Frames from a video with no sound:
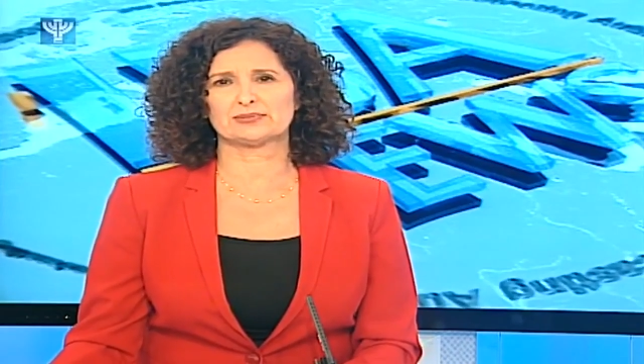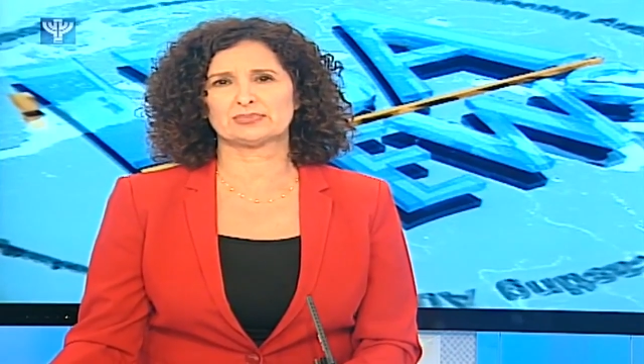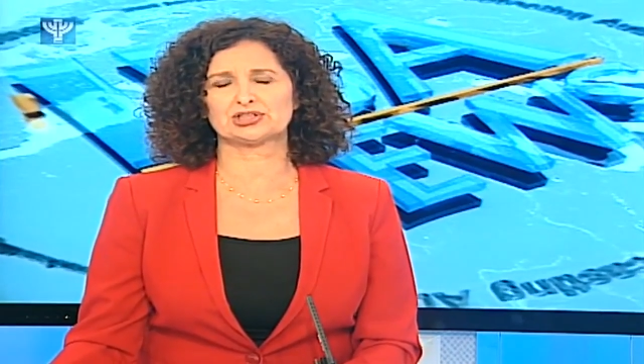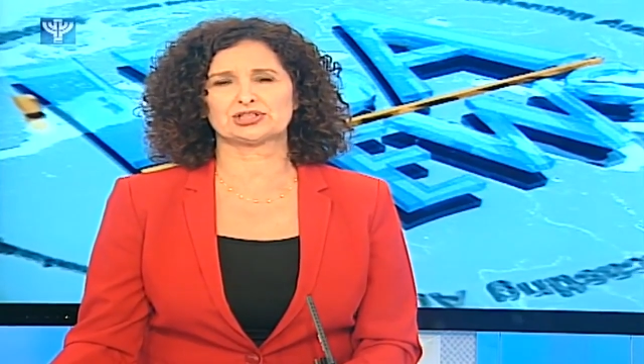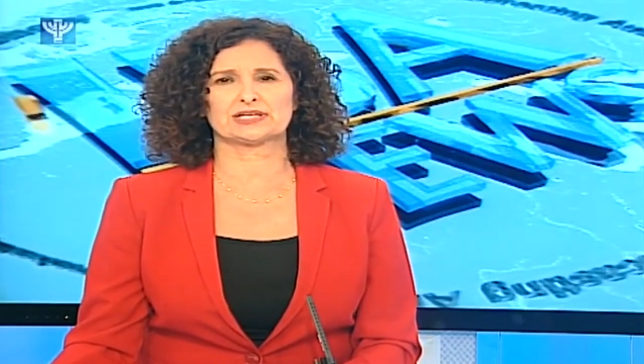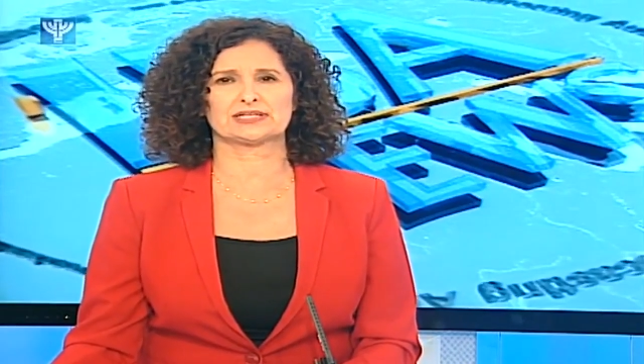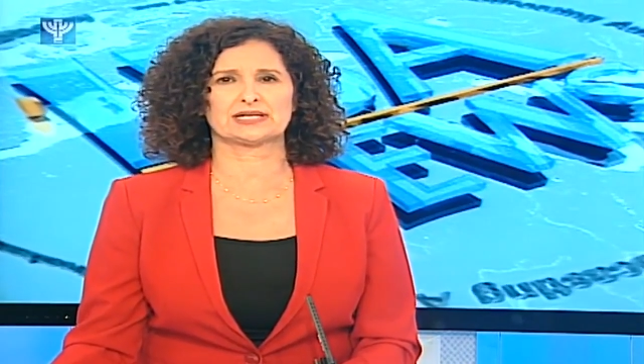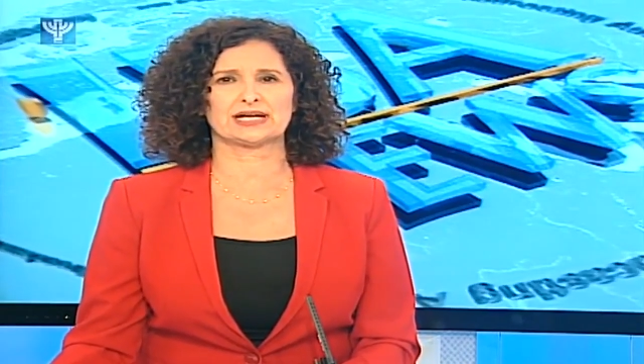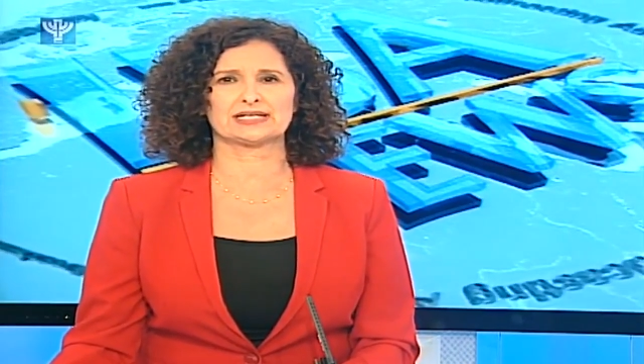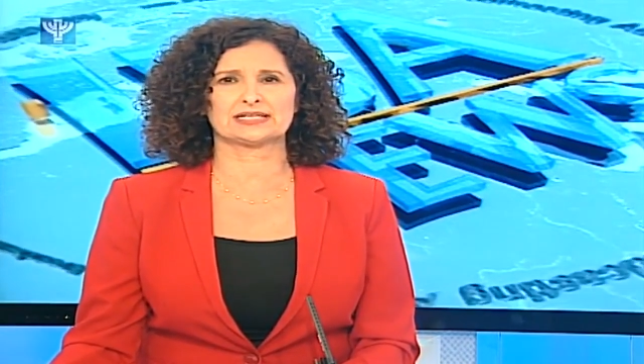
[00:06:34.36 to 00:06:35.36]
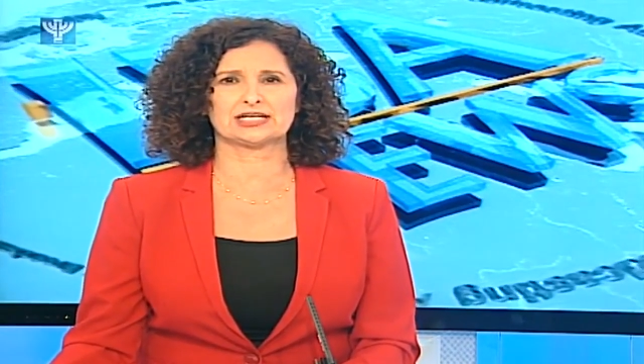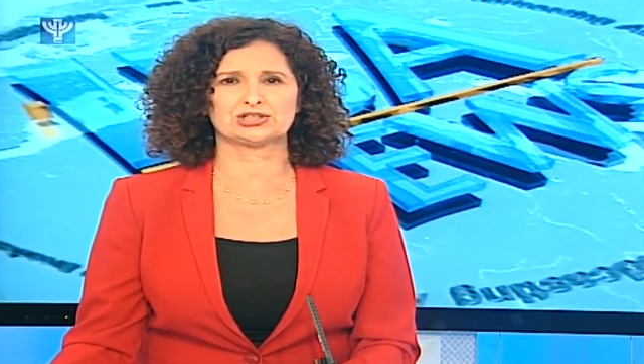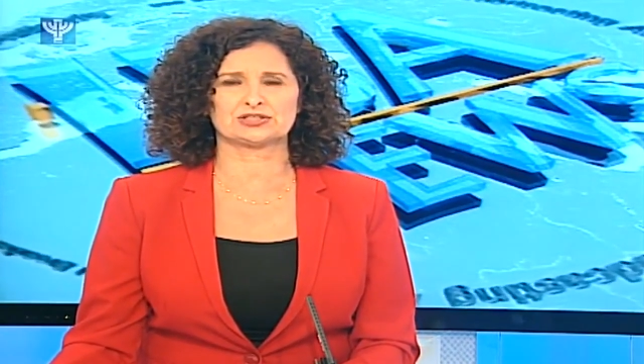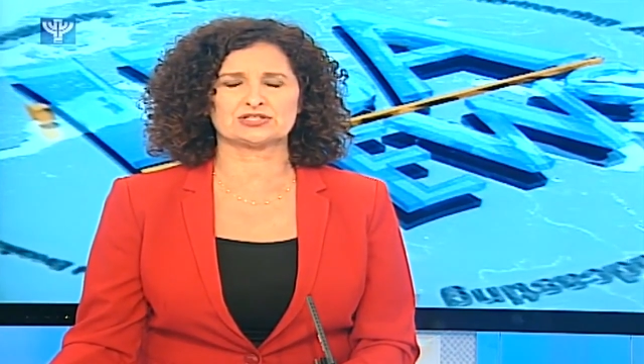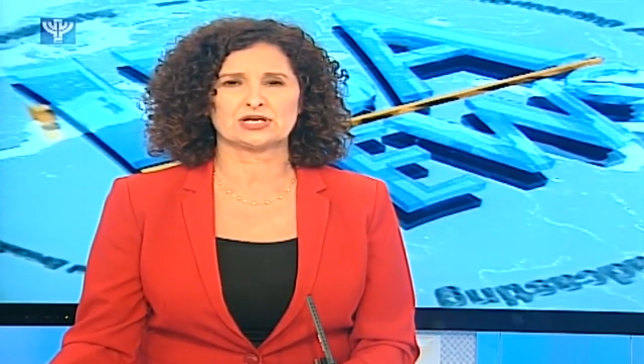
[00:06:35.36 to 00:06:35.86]
mission at the United
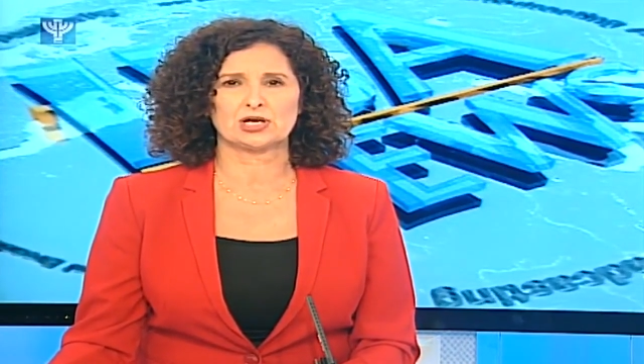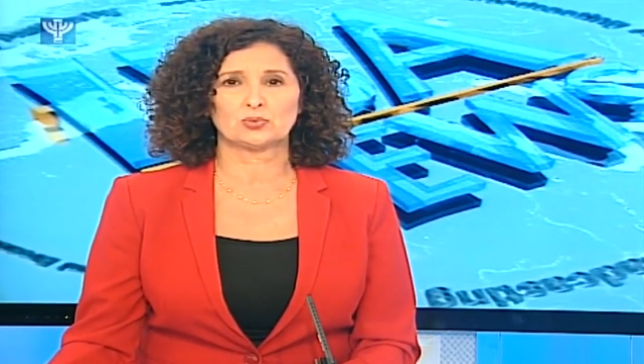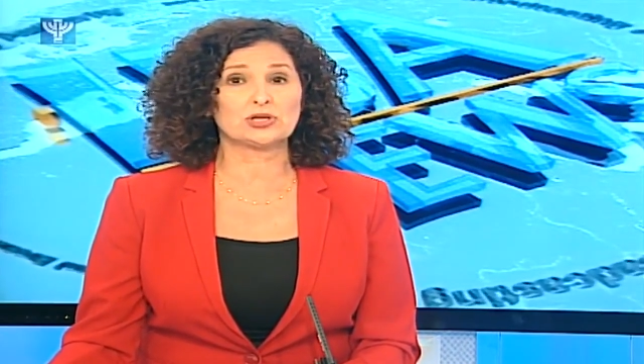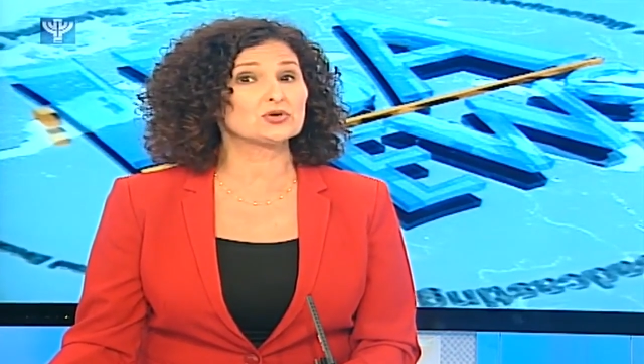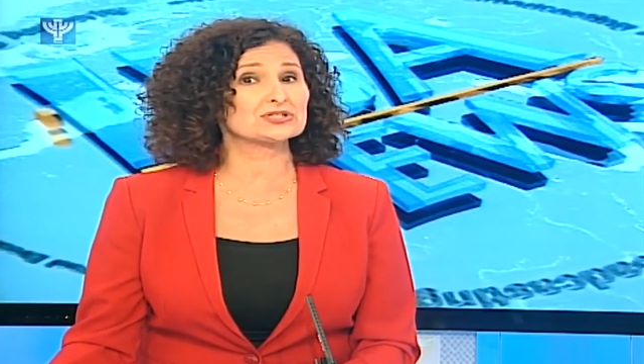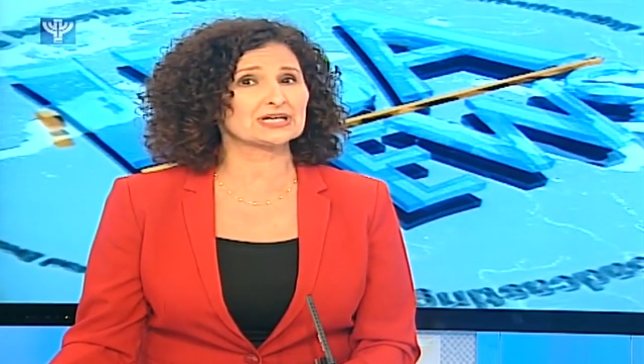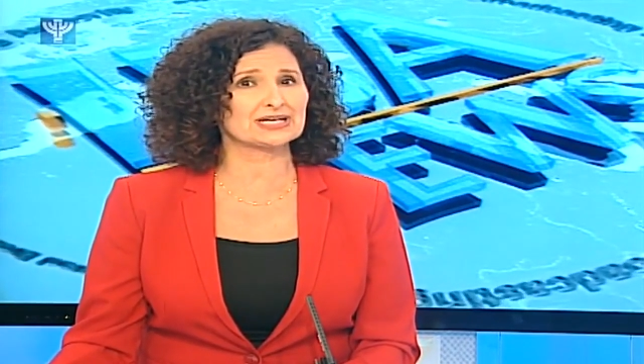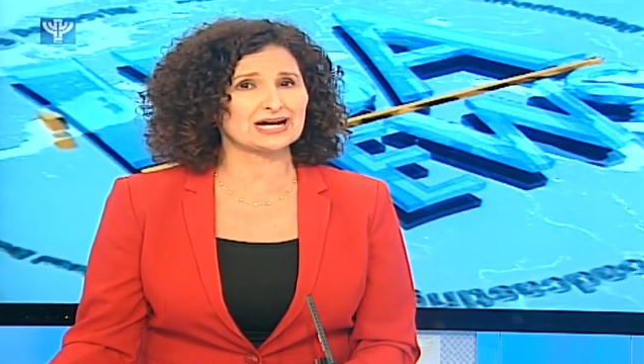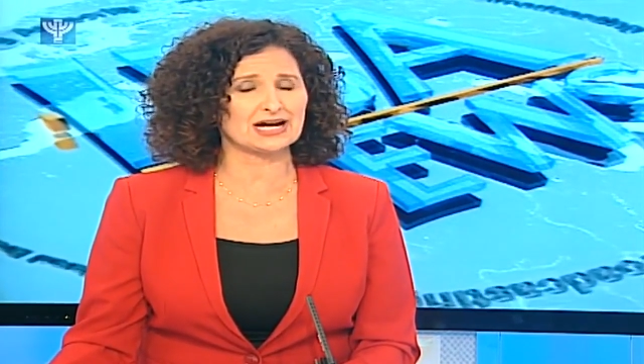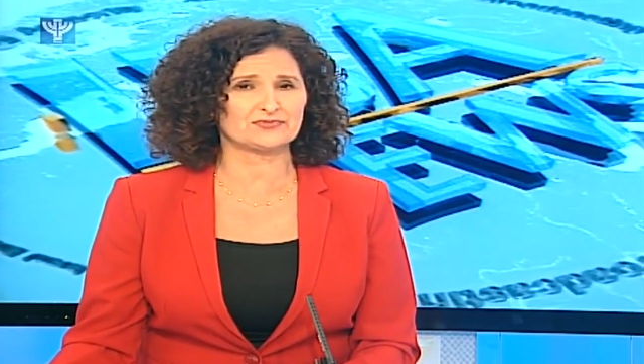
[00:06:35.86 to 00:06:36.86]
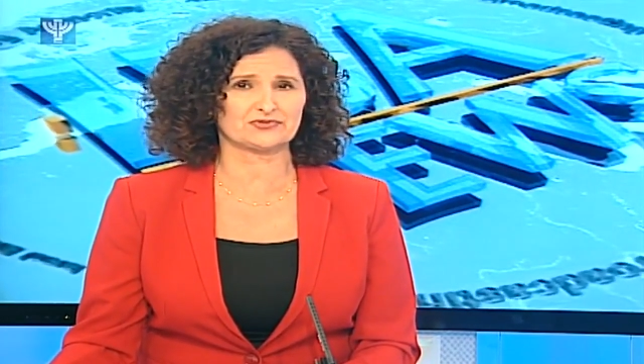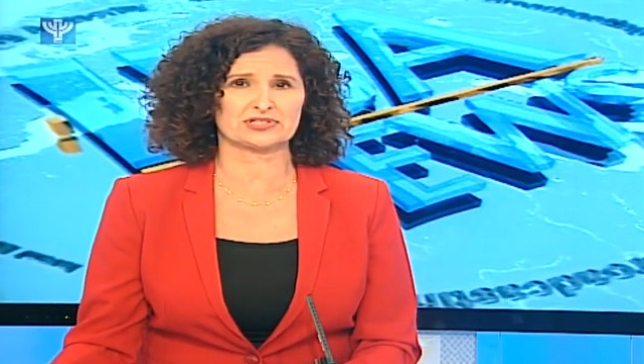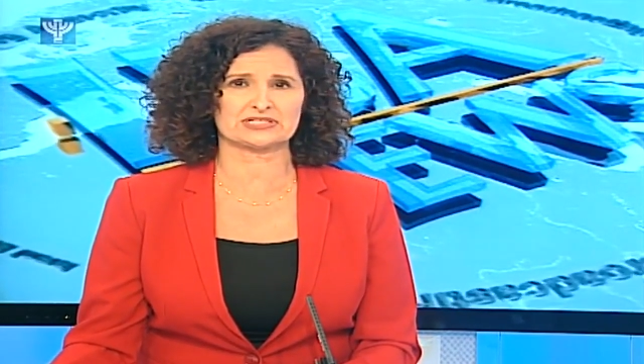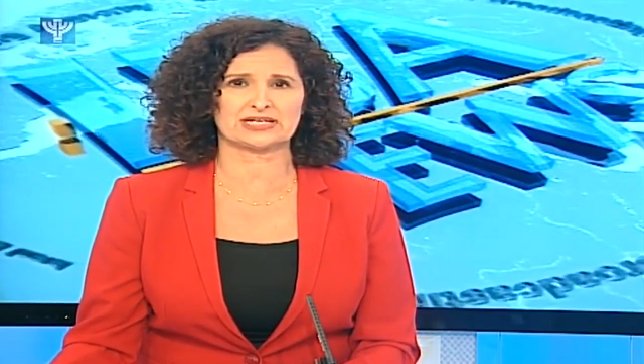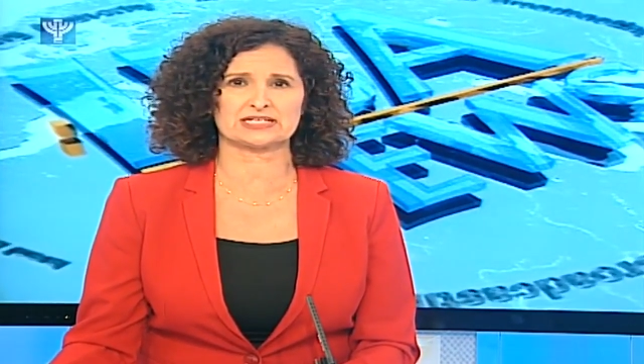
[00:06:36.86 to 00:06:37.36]
Nations will host a
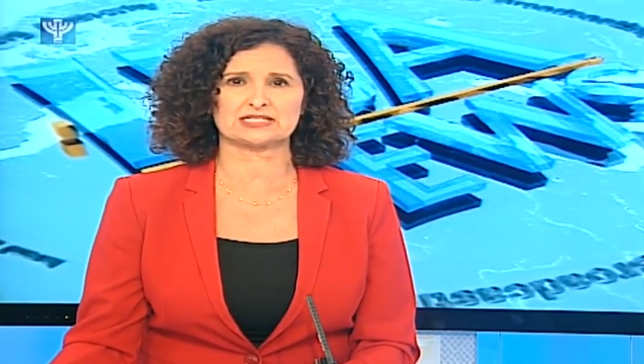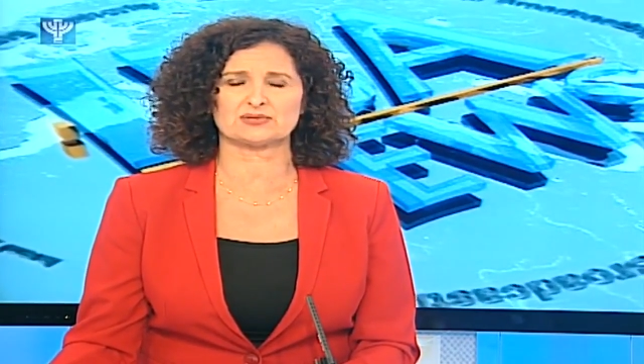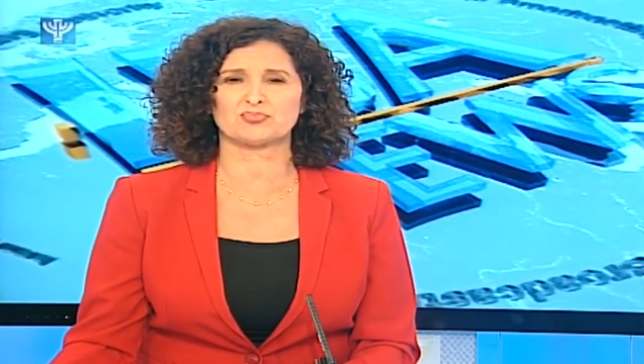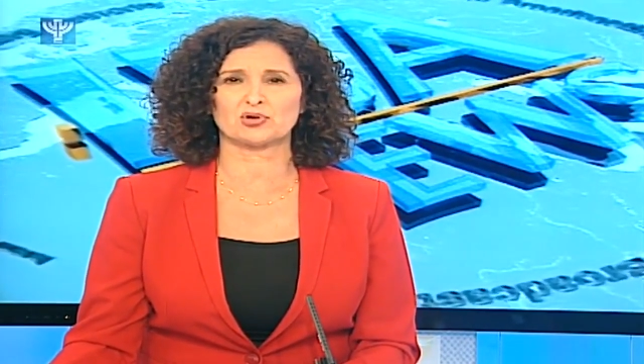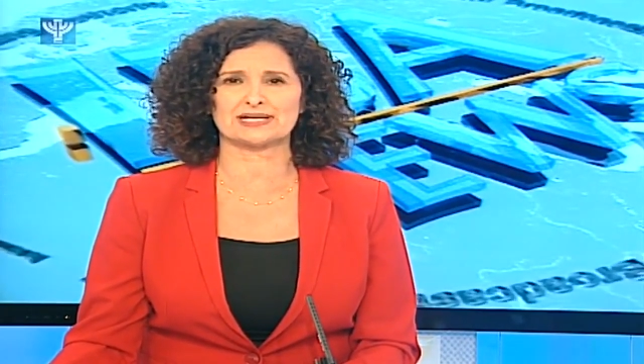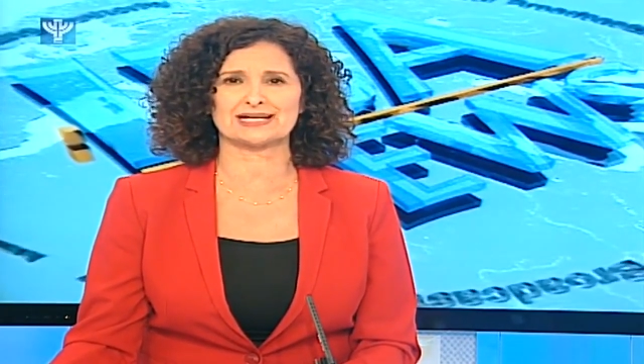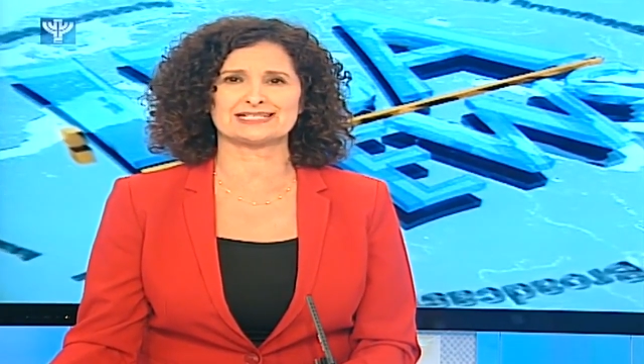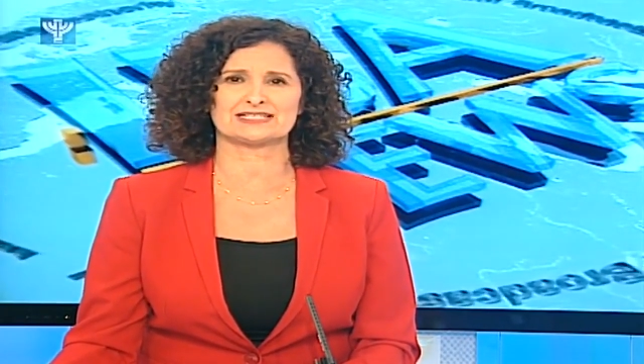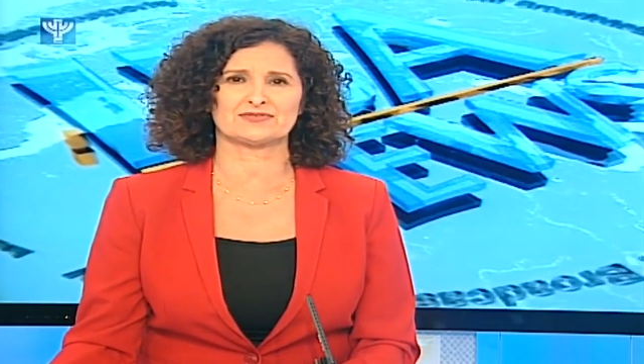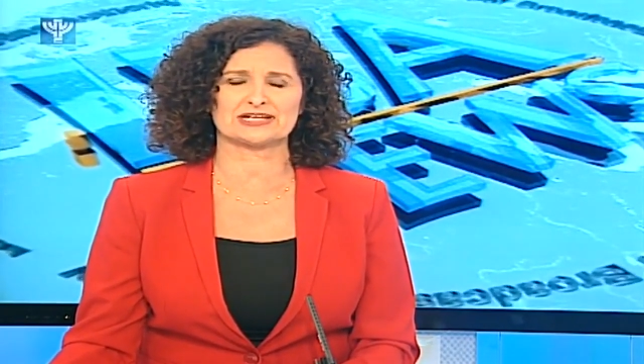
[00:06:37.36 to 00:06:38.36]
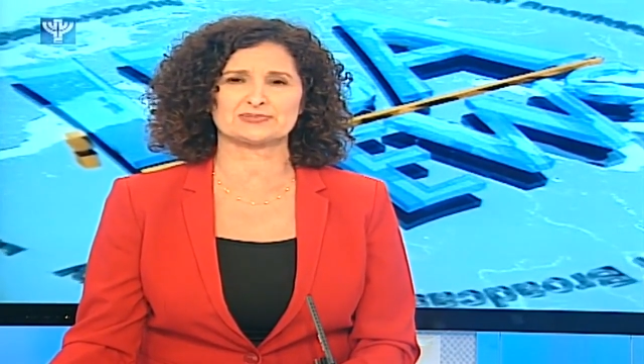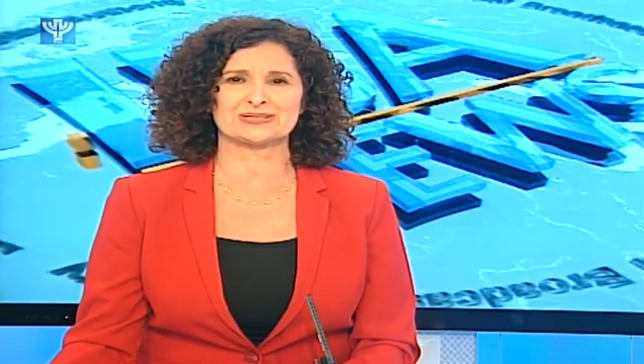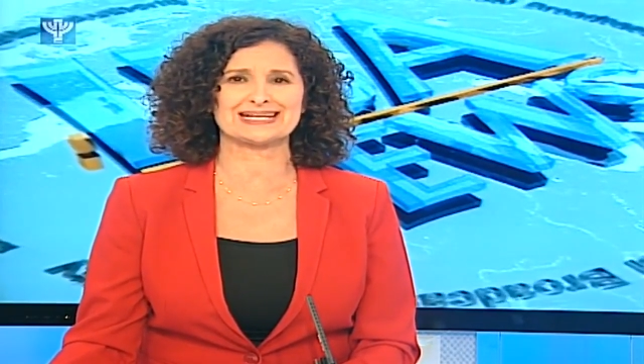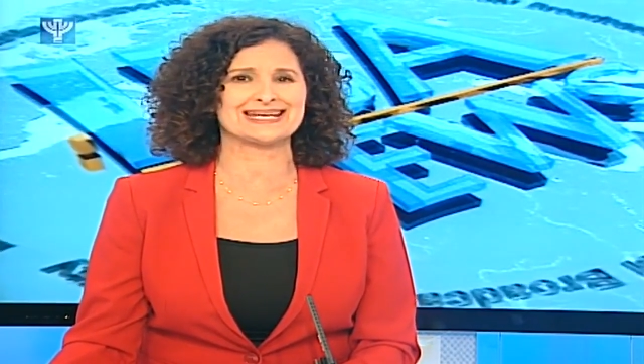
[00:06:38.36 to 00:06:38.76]
conference against the boycott, divestment,